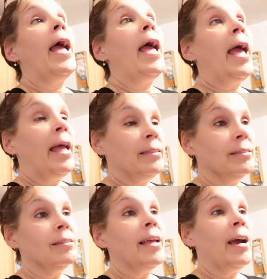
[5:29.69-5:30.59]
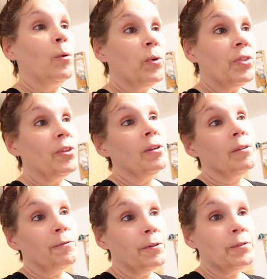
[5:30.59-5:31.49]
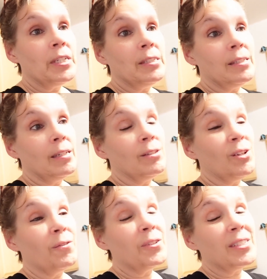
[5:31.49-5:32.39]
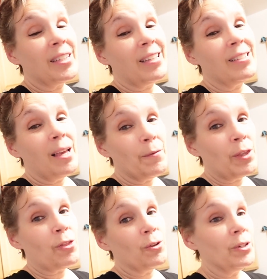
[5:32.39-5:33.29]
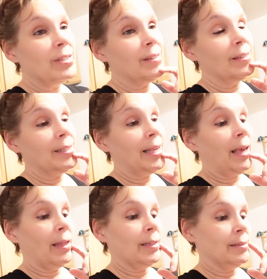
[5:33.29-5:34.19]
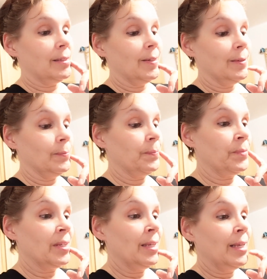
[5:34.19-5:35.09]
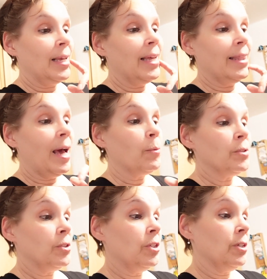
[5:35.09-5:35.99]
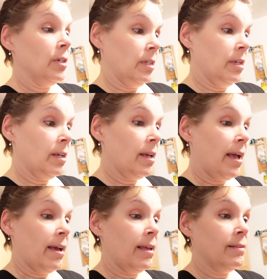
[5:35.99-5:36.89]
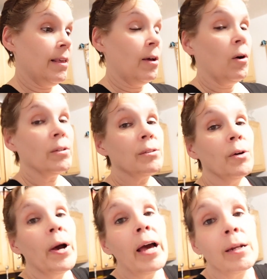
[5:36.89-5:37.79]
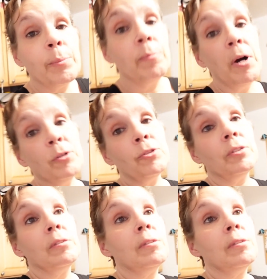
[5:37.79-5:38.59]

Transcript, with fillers: And now with the fifteen cents off, it's like saving thirty cents a gallon. So that was good. And they also had a promotion.